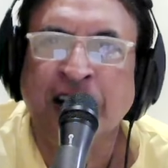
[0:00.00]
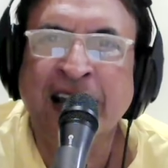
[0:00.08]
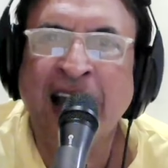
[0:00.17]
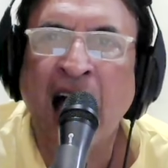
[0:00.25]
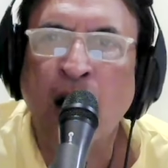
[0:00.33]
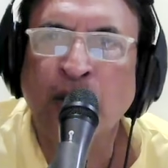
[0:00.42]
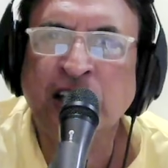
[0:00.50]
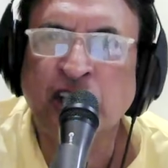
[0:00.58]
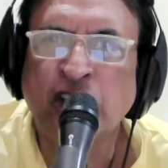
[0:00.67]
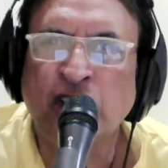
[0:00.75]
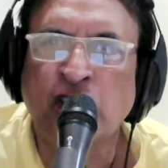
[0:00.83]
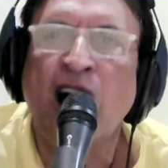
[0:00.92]
Now is
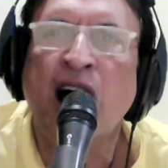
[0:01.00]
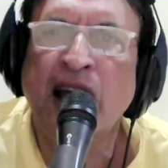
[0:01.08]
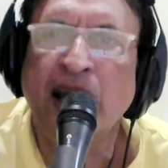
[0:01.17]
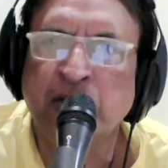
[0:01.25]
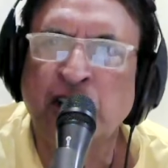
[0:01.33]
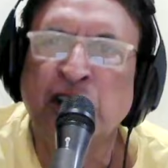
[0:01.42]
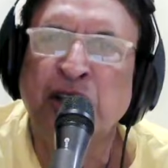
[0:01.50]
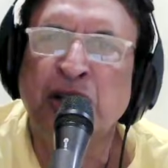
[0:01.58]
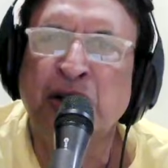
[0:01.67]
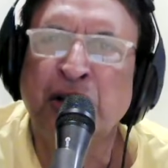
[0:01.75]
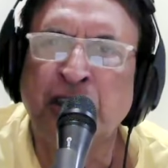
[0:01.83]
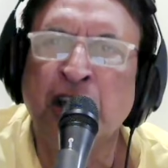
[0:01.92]
the time to
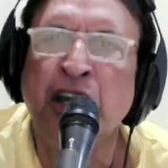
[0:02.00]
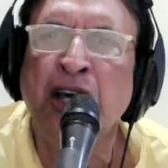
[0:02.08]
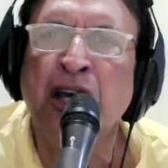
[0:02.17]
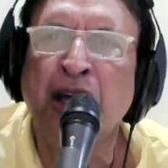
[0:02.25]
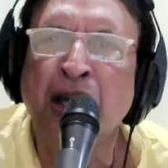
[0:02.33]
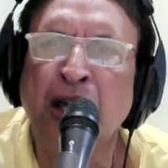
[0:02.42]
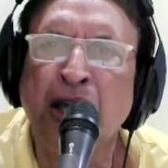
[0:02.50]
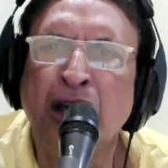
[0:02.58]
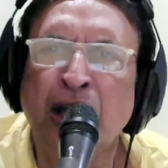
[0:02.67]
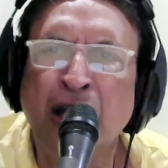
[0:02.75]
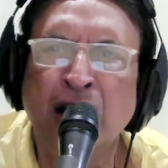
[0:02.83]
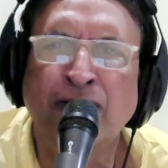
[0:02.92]

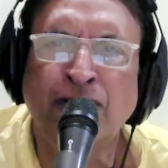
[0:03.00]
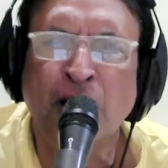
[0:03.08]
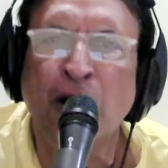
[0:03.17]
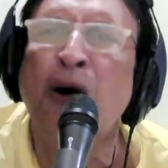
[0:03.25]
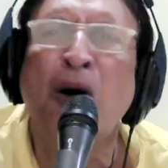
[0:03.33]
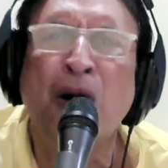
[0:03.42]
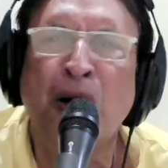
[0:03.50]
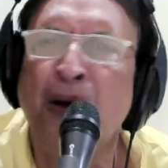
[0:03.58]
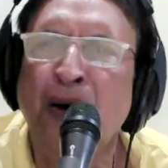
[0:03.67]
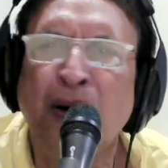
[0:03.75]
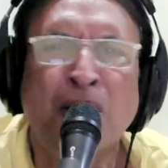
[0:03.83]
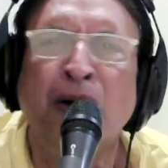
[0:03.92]
give your
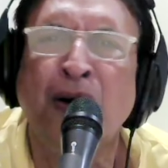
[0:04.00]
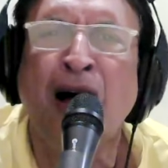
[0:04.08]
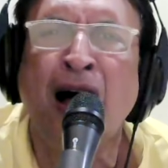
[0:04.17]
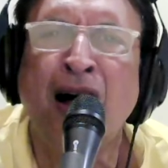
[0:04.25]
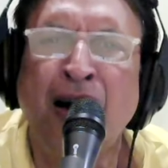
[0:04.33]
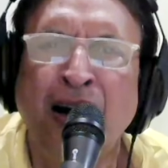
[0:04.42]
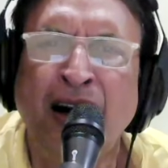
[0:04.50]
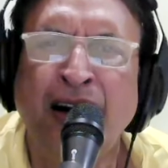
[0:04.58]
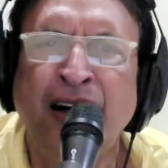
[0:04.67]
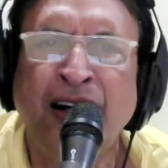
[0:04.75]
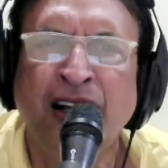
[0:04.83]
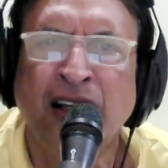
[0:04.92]
heart.
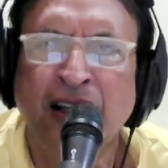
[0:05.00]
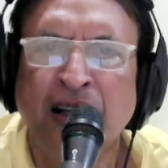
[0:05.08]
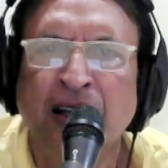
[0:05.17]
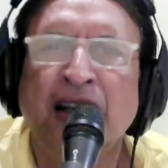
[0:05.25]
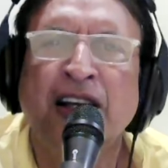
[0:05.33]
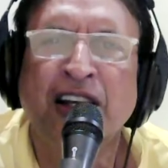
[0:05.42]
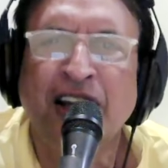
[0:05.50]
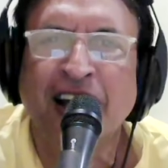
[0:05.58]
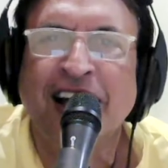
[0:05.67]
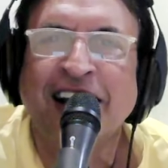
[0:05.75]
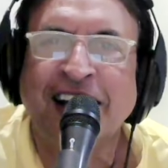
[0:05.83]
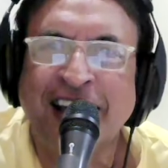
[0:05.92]

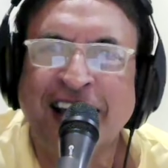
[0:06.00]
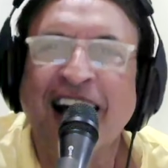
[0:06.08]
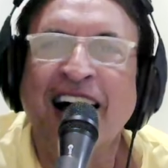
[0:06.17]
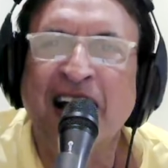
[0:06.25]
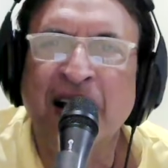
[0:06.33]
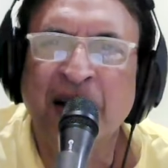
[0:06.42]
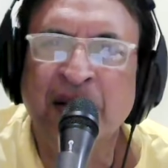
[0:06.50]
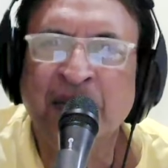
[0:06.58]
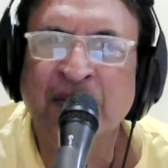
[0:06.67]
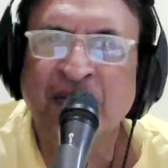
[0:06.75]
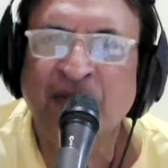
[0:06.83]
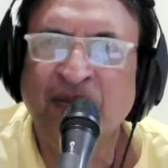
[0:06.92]
Come,
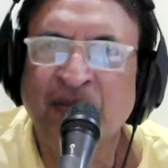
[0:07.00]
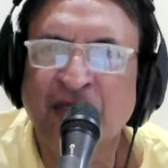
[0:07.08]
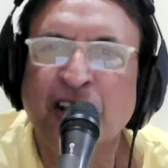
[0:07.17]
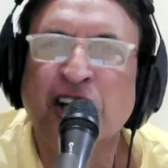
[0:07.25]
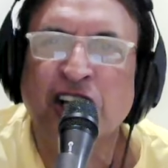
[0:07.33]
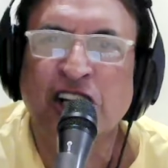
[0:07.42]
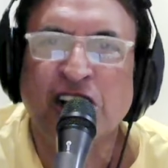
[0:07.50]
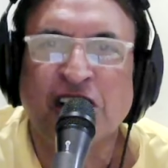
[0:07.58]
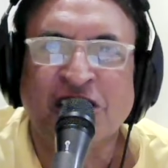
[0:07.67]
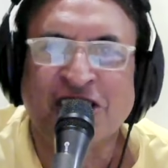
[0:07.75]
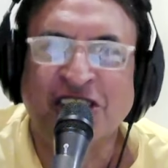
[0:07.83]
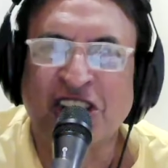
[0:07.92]

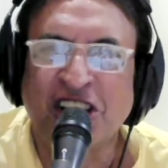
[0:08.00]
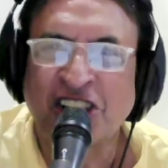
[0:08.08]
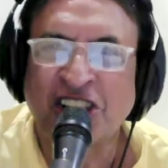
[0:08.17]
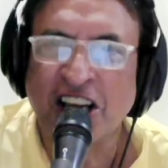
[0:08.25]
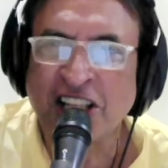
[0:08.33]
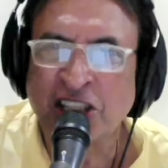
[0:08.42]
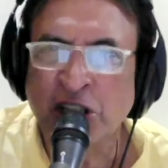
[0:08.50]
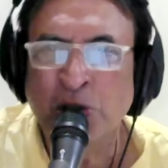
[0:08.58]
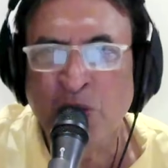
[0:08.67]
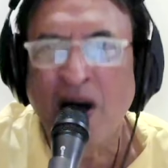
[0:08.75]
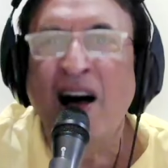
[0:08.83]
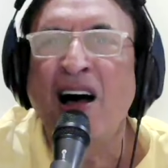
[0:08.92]
just as
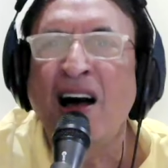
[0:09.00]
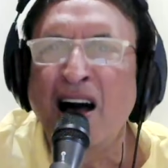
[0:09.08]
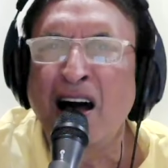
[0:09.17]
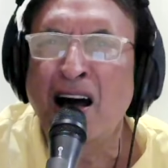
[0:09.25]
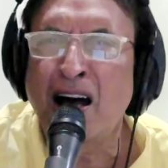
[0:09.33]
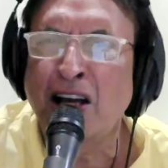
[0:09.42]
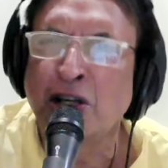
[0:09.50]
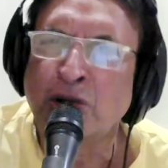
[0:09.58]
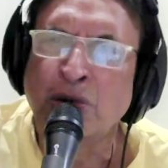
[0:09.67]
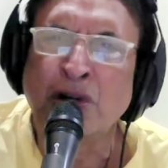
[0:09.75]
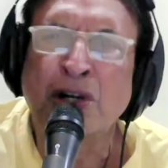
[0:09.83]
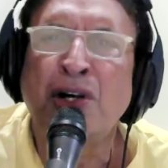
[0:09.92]
you are to
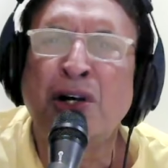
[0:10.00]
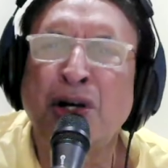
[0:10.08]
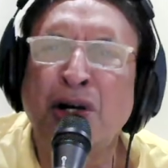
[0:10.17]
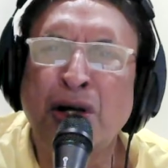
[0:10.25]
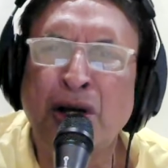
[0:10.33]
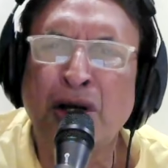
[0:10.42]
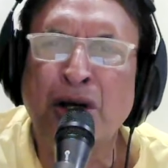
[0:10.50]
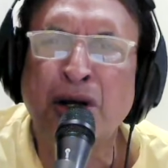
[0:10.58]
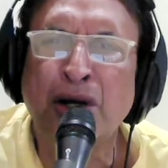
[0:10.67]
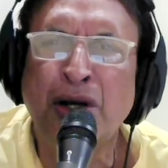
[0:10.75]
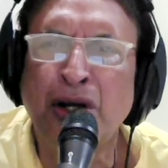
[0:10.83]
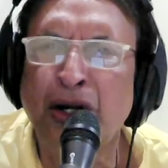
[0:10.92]

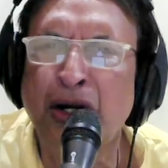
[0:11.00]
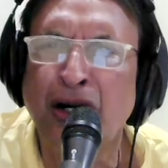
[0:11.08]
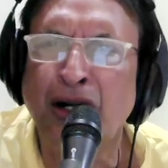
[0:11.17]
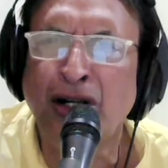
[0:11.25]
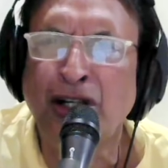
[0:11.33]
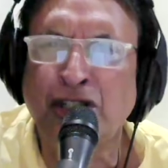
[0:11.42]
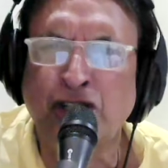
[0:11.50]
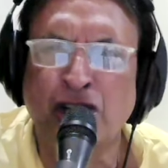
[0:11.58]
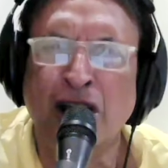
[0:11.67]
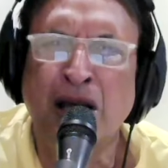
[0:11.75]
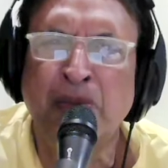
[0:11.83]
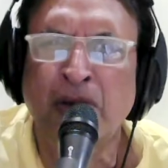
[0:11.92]

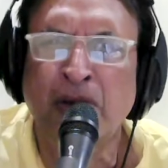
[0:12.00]
worship.